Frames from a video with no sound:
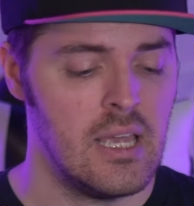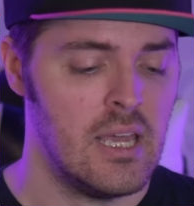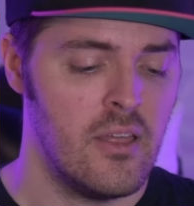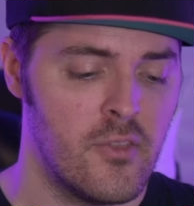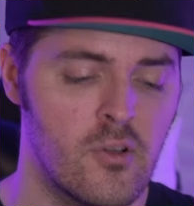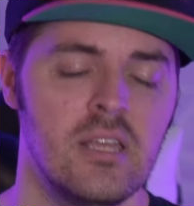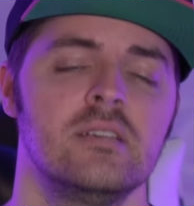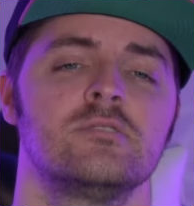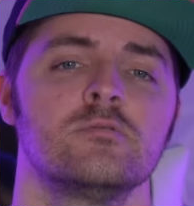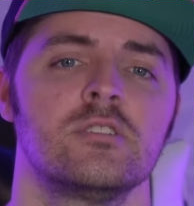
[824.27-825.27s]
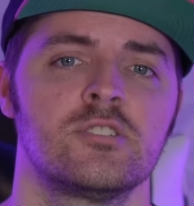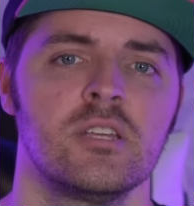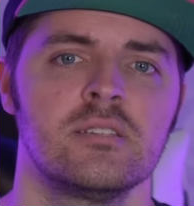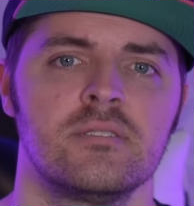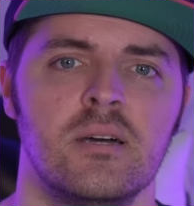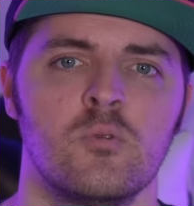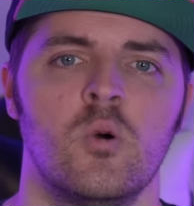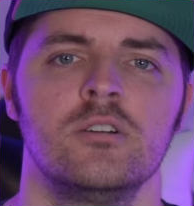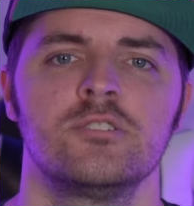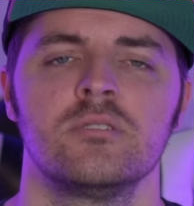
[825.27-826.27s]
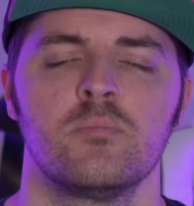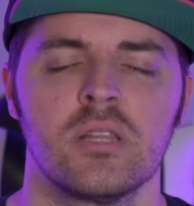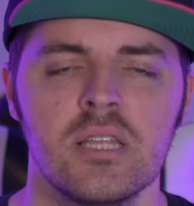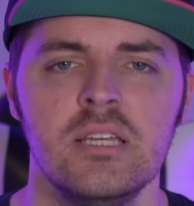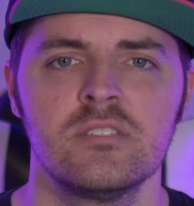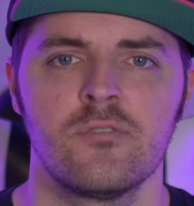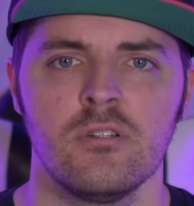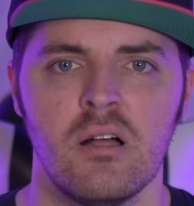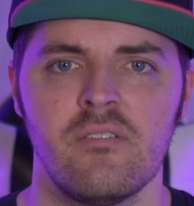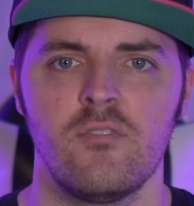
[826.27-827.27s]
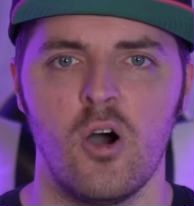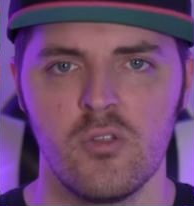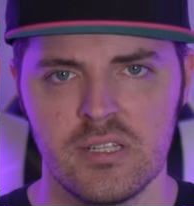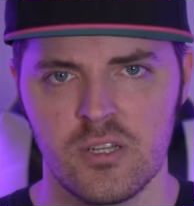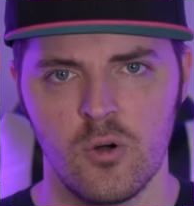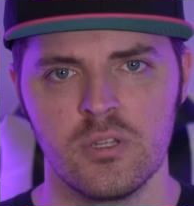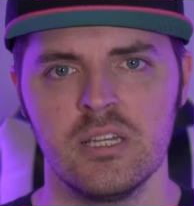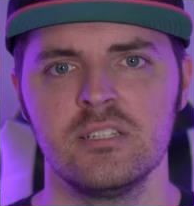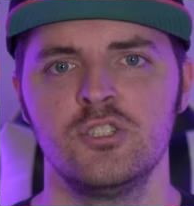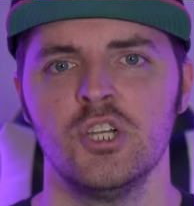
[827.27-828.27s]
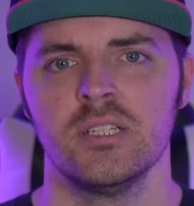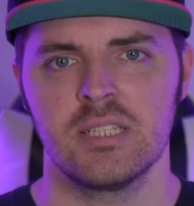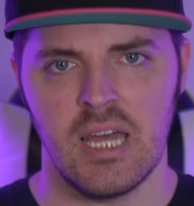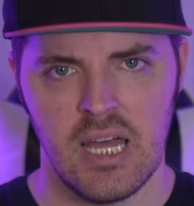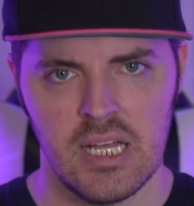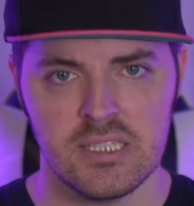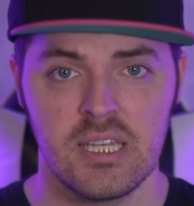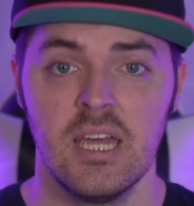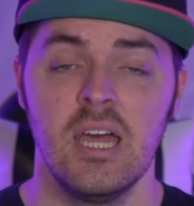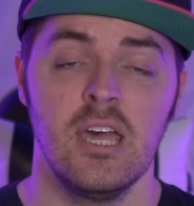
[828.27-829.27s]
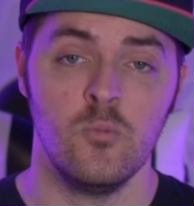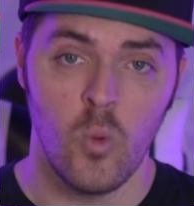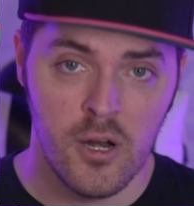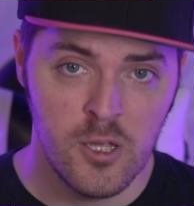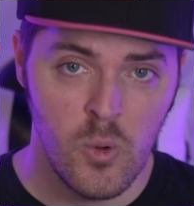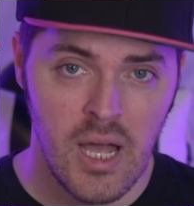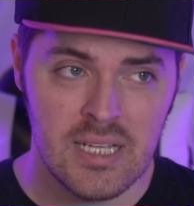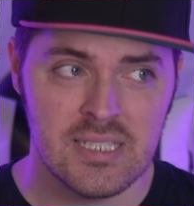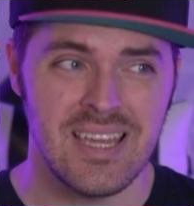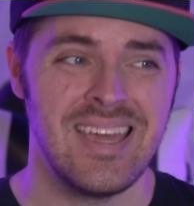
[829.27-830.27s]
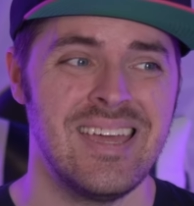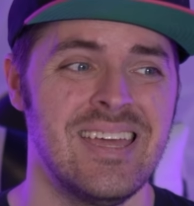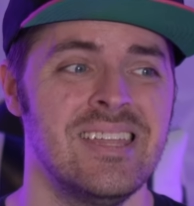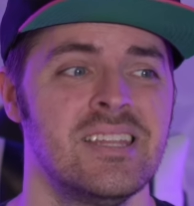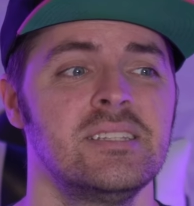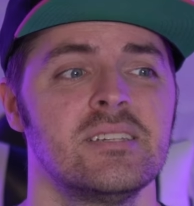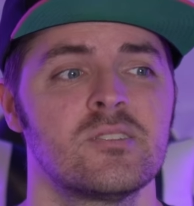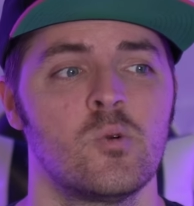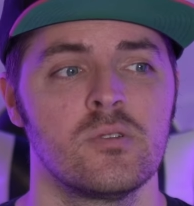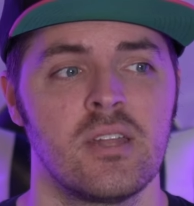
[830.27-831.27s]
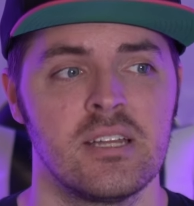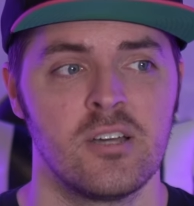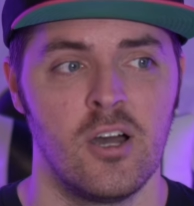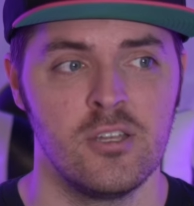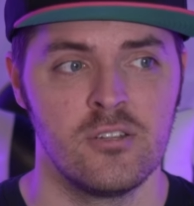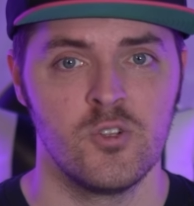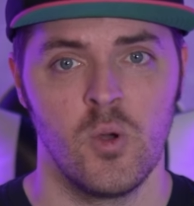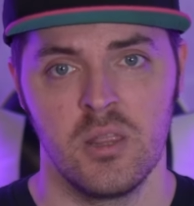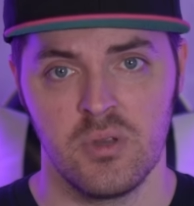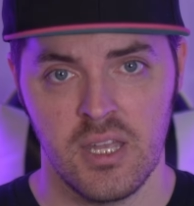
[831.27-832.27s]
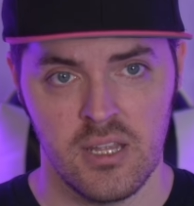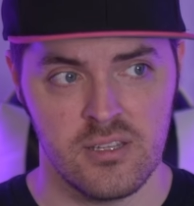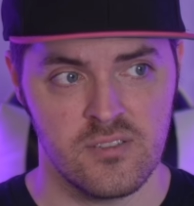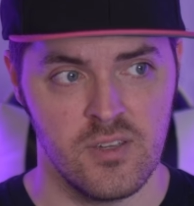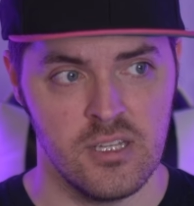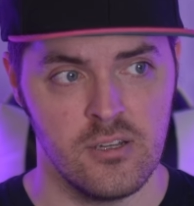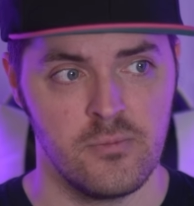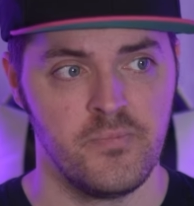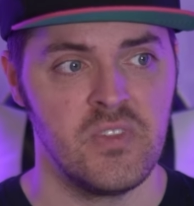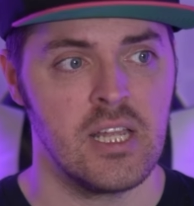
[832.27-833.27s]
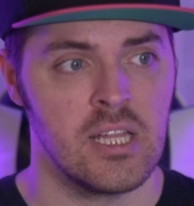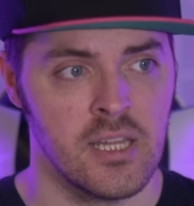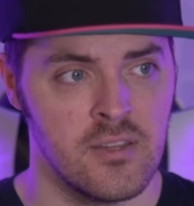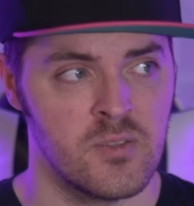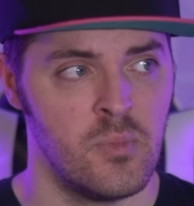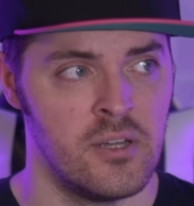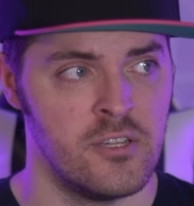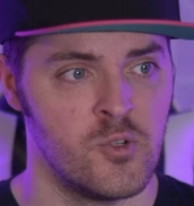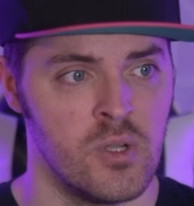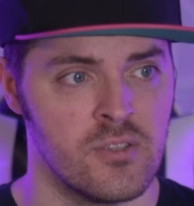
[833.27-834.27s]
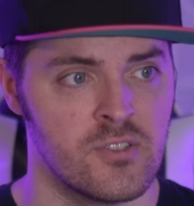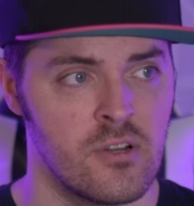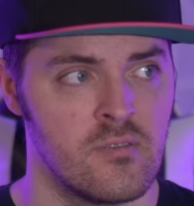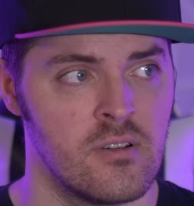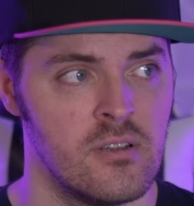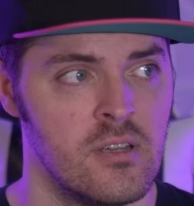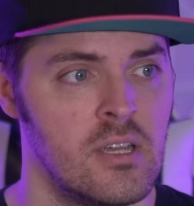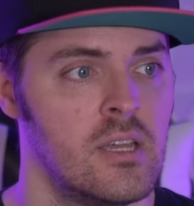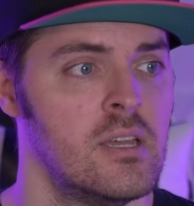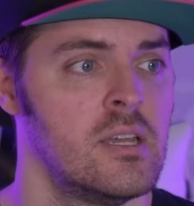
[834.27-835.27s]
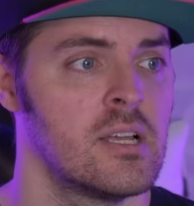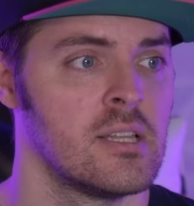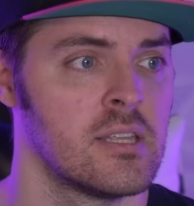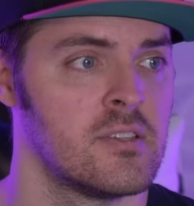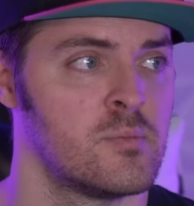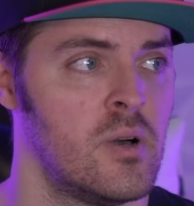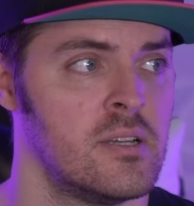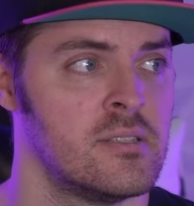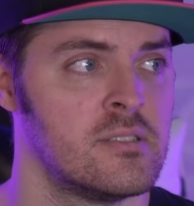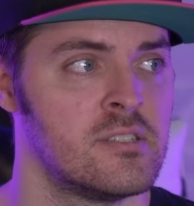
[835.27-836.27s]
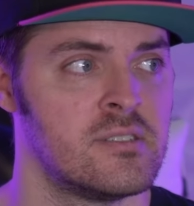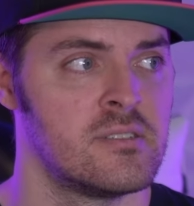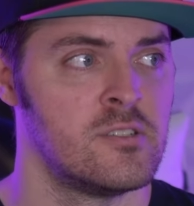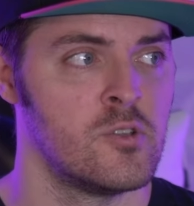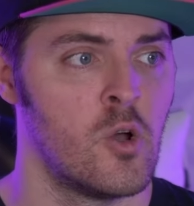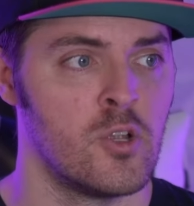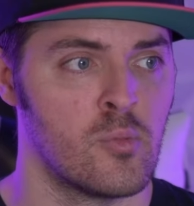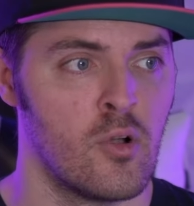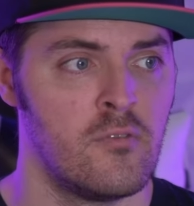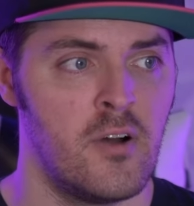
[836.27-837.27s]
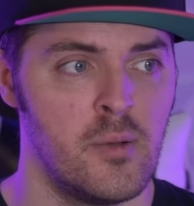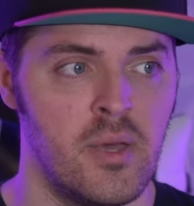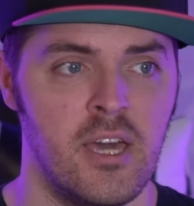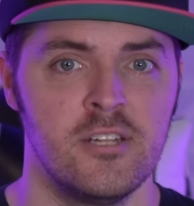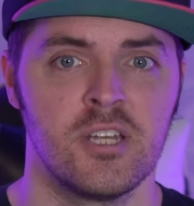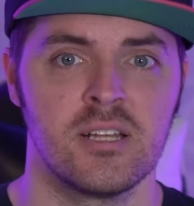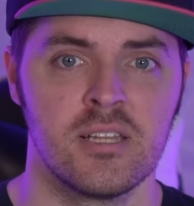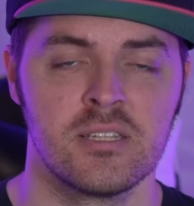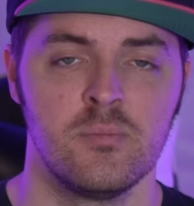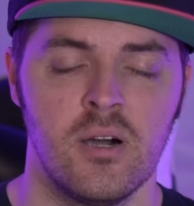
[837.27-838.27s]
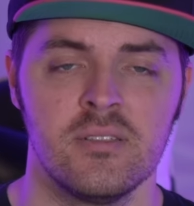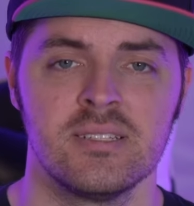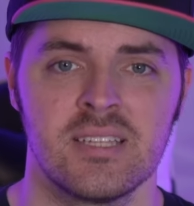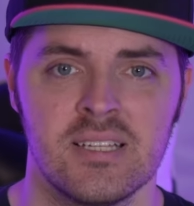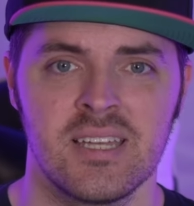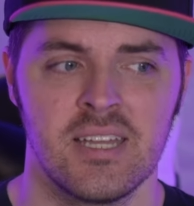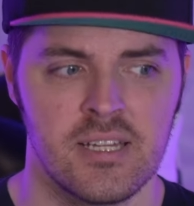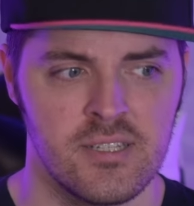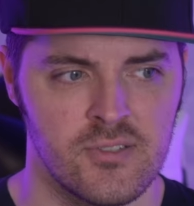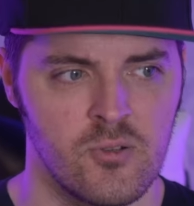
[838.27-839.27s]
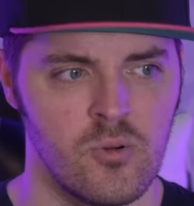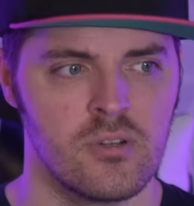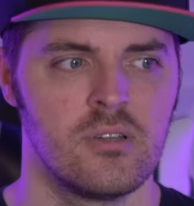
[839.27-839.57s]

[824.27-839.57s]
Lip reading: there is no such thing as a dumb question. Please, for the love of all that's holy, just ask. And where do you ask? In the Discord that I taught you to join at the beginning of this video. Click this button to join the server, click this button to go to your profile page, and click the button that says Connect Discord.